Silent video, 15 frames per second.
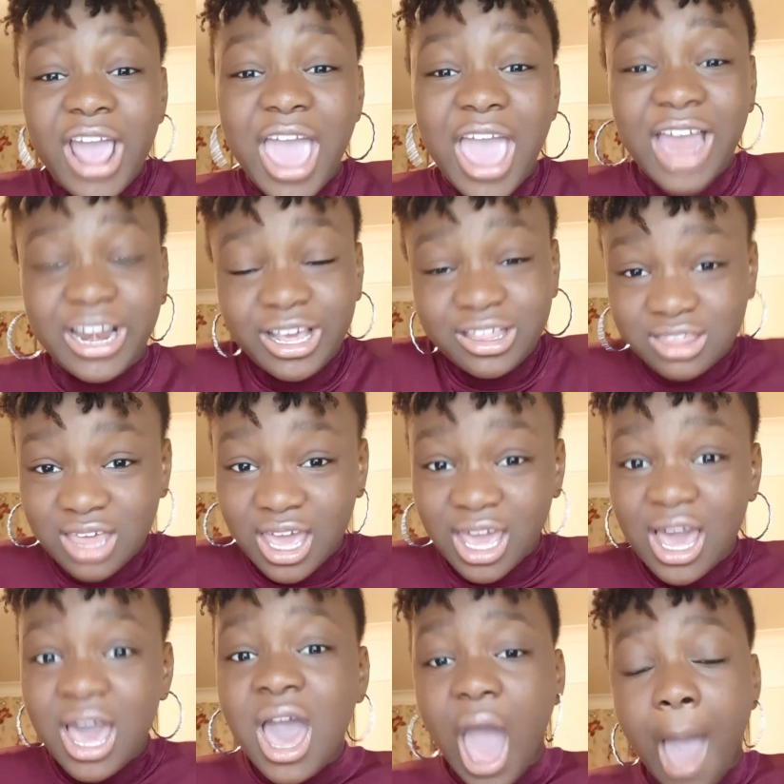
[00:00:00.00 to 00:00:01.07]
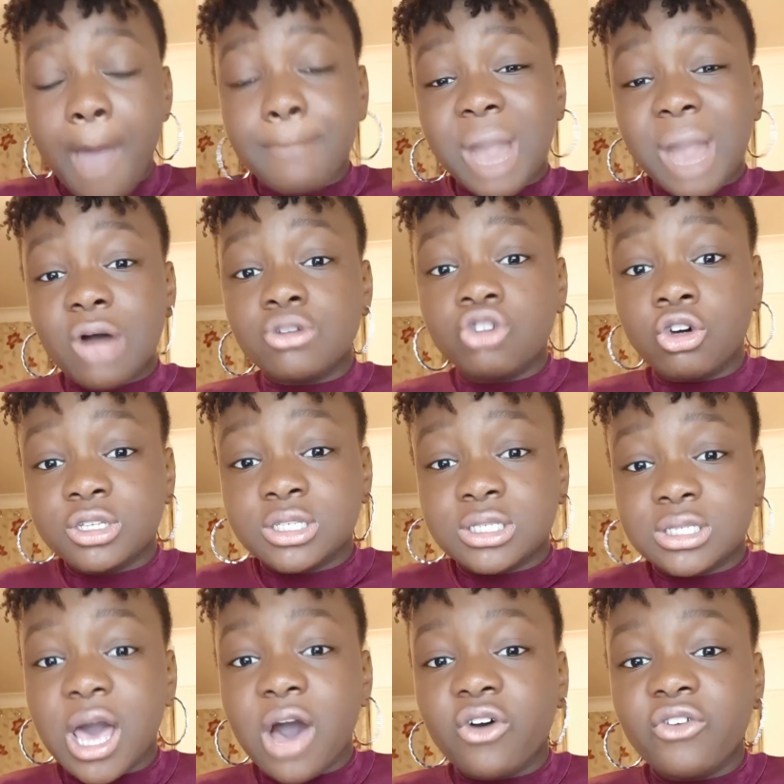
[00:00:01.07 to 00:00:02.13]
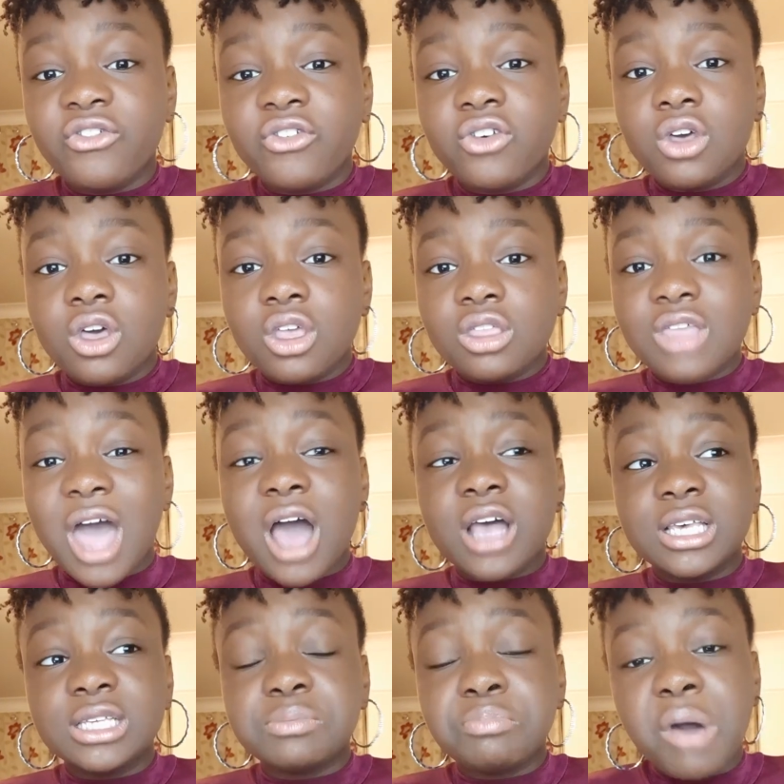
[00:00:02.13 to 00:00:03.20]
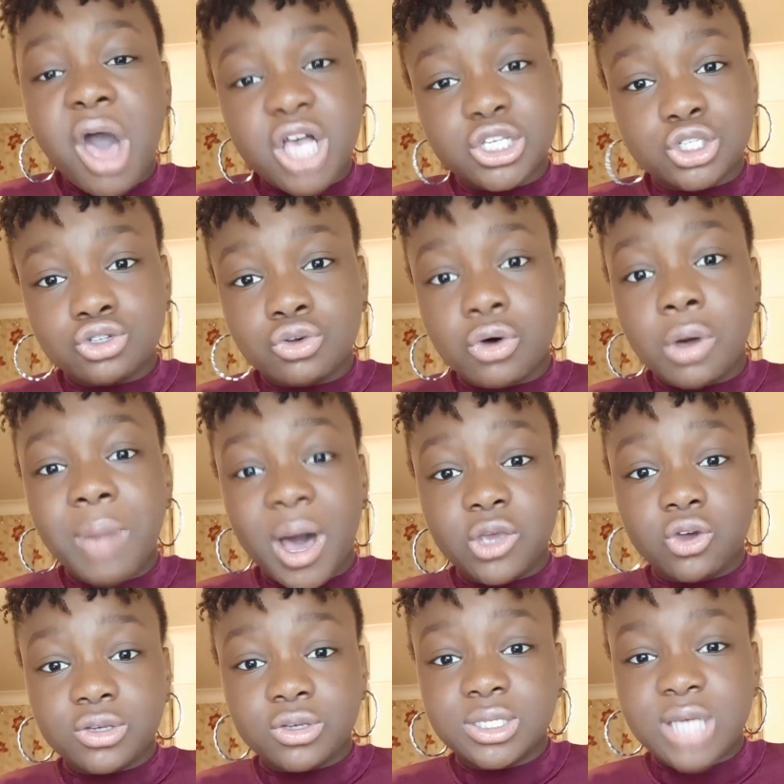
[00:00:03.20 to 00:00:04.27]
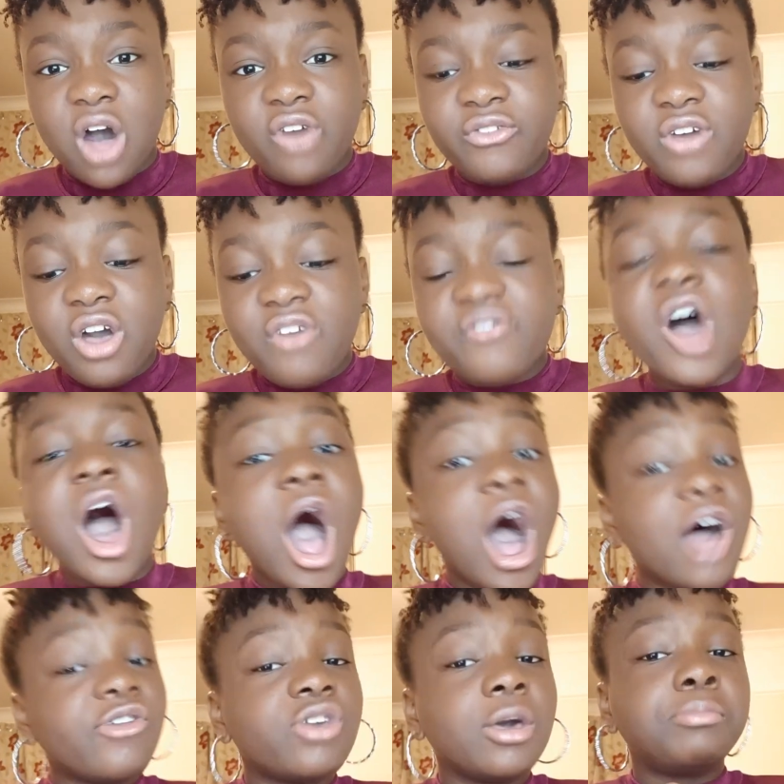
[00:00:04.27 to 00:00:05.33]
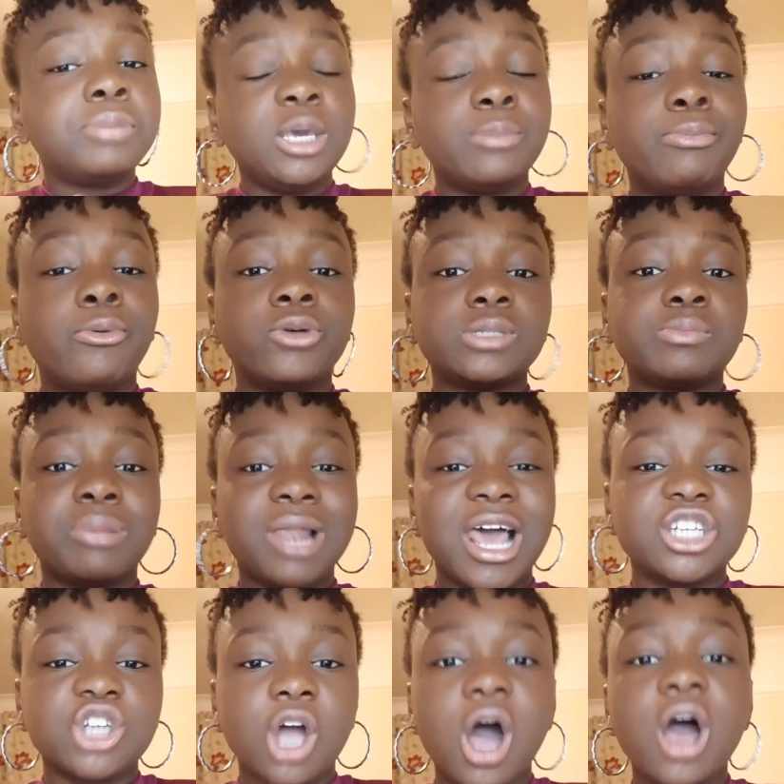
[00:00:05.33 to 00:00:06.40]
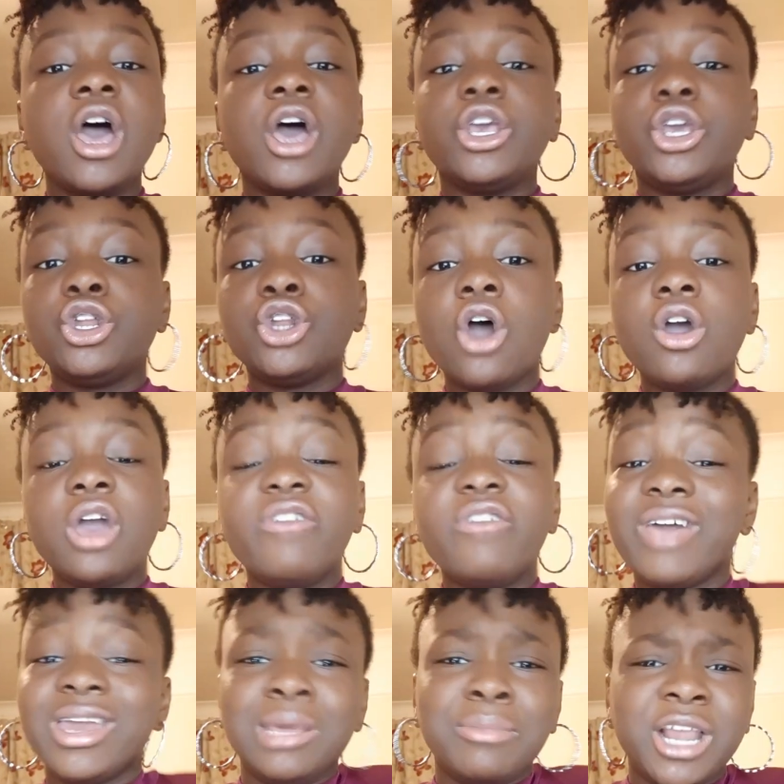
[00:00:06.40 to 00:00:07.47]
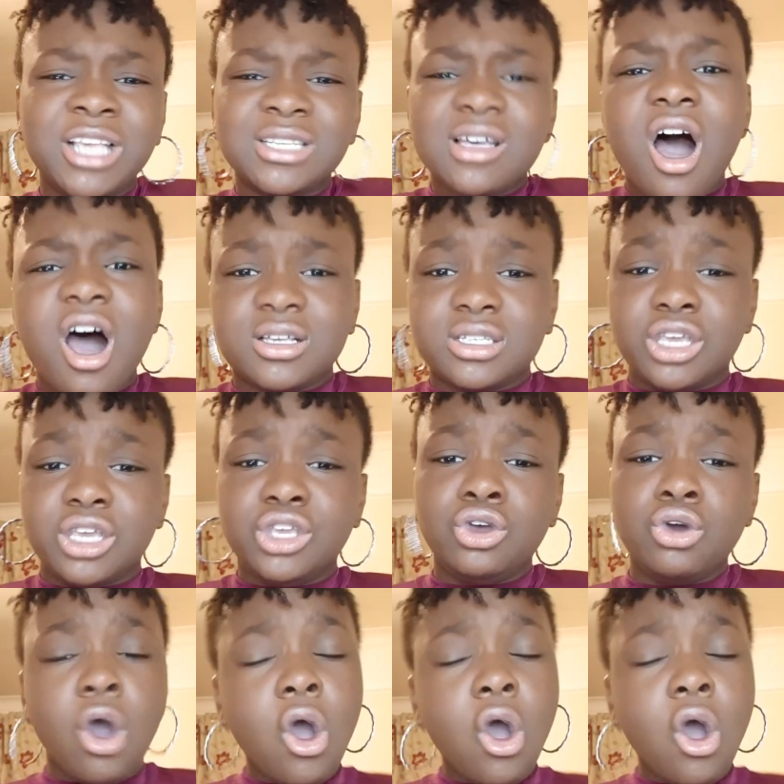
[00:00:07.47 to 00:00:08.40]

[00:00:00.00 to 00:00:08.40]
anything about yourself that is personal about yourself for other people's pleasure. If anybody's asking you,